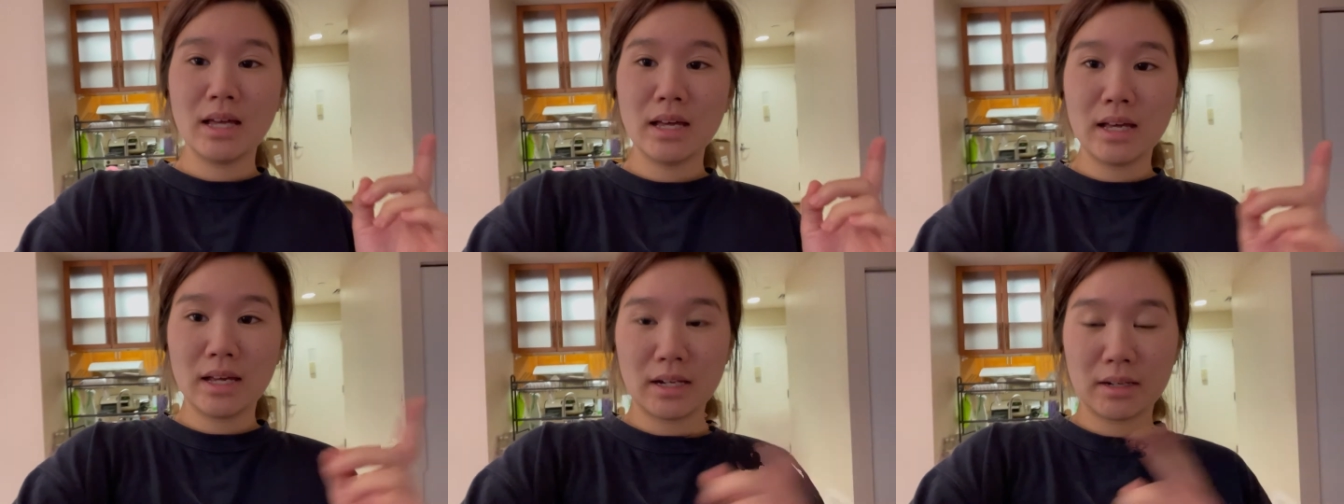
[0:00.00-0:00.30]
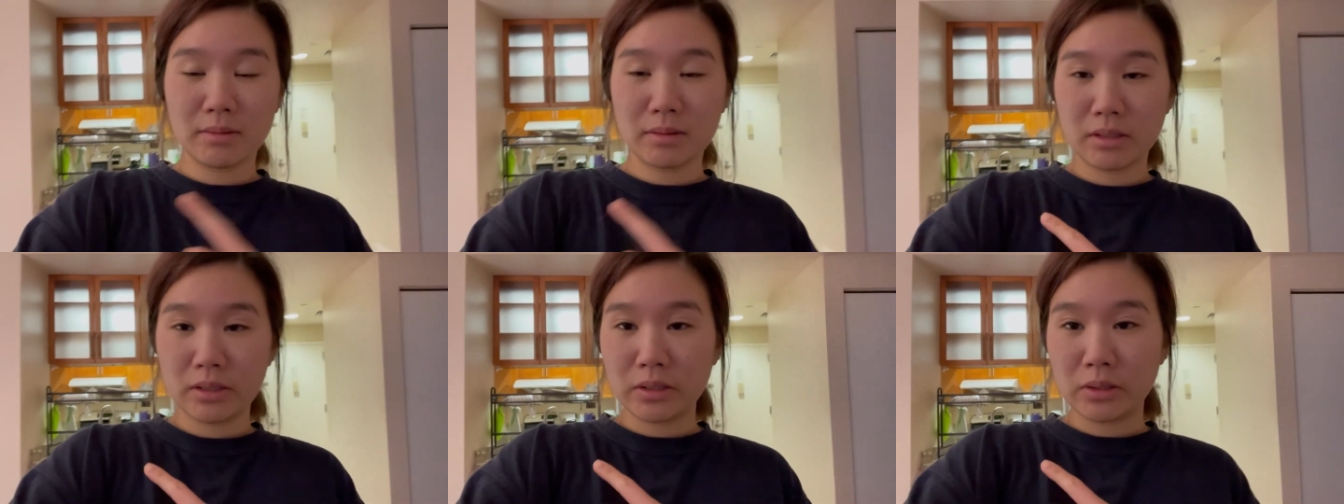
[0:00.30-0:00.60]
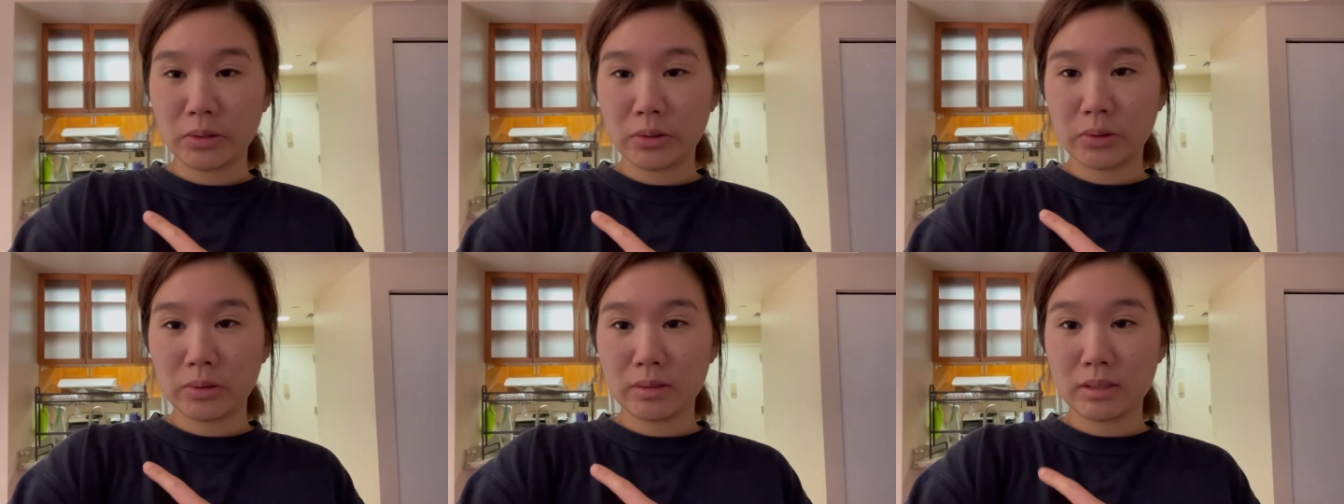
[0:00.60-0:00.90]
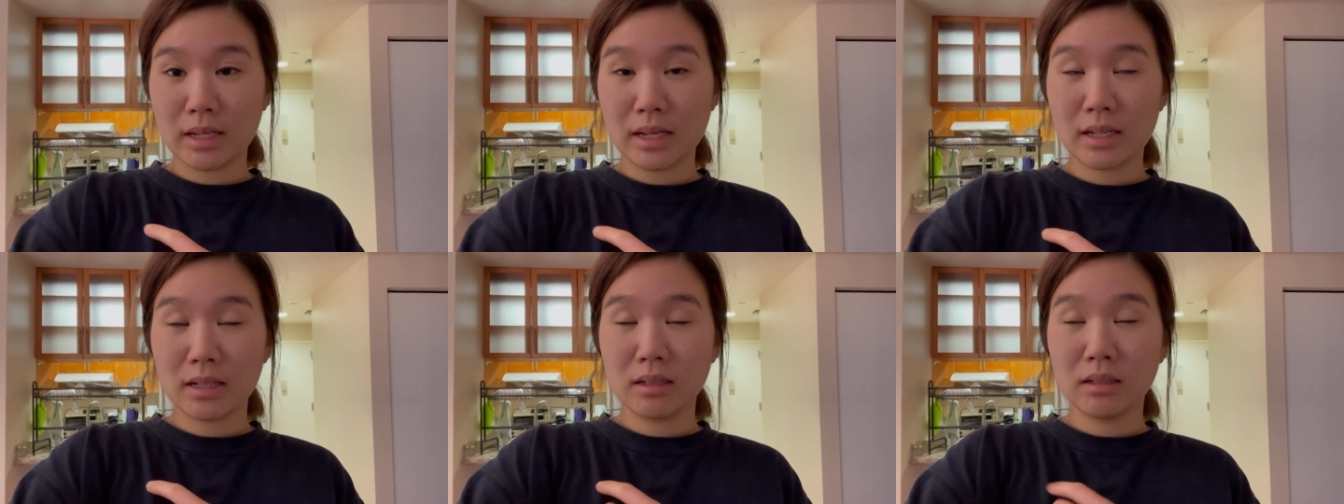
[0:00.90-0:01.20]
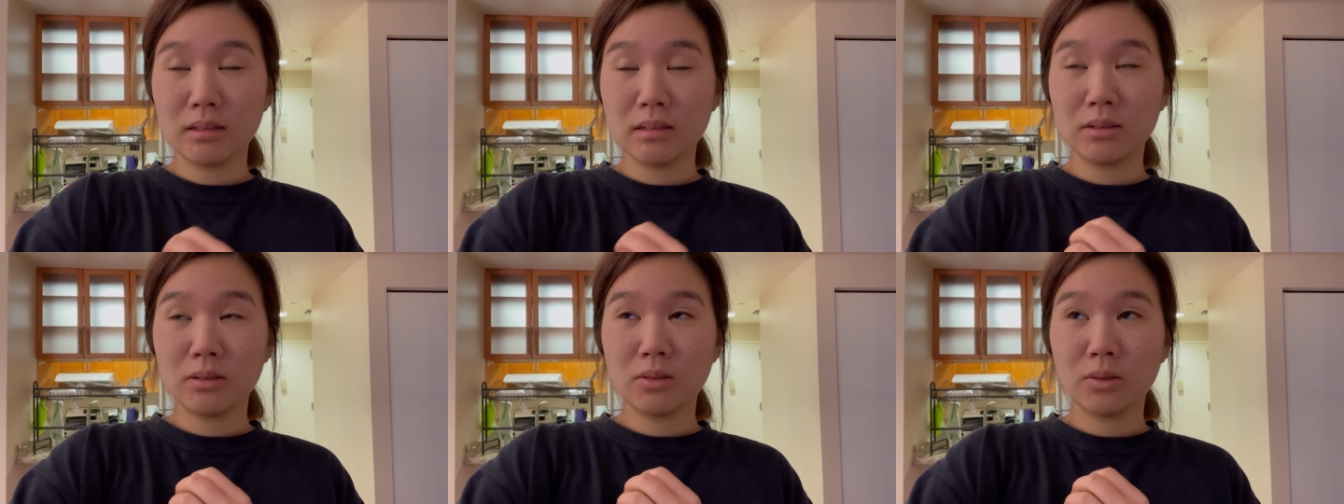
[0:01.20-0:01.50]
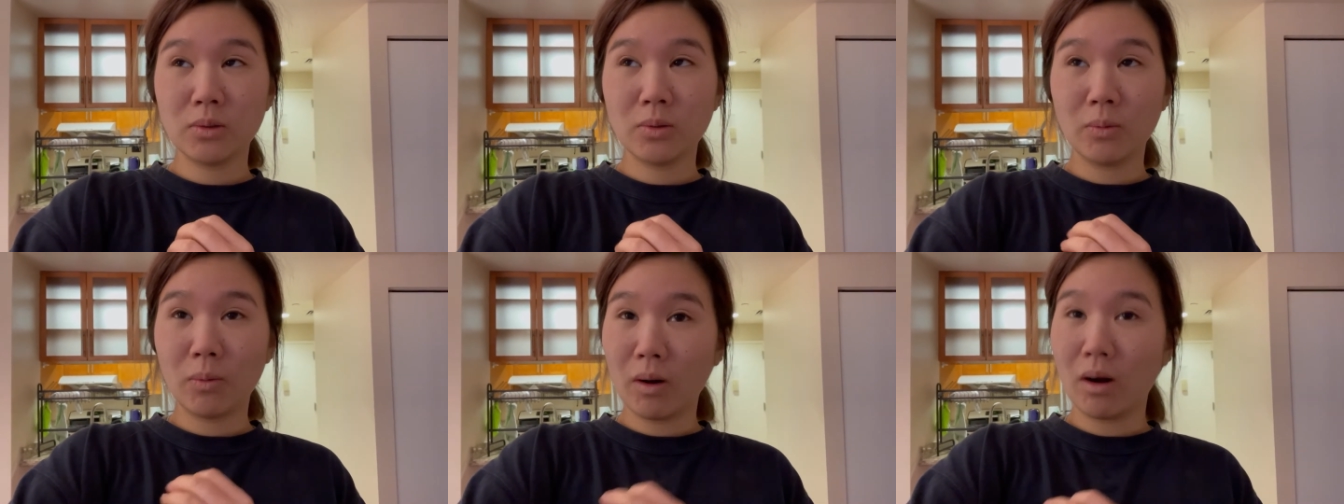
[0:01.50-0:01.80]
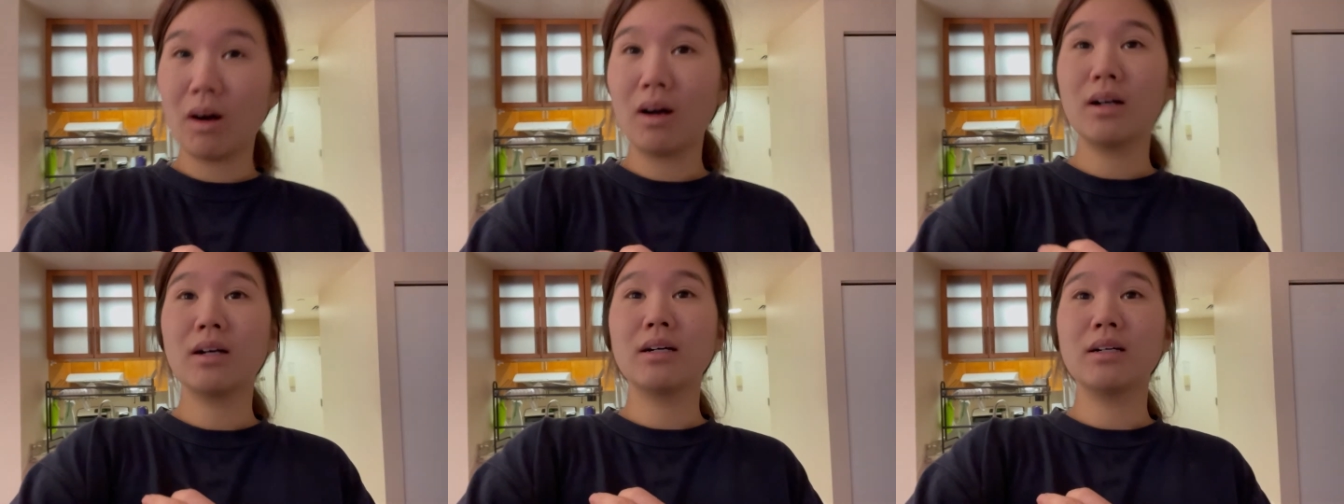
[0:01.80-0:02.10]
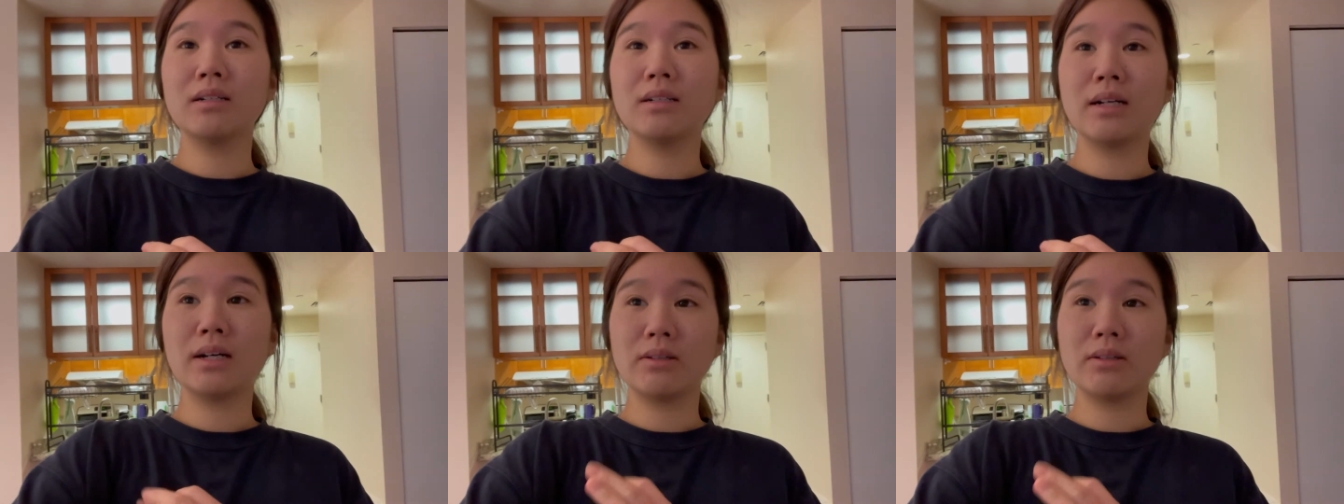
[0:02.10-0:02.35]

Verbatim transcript: And I'm gonna go take a little walk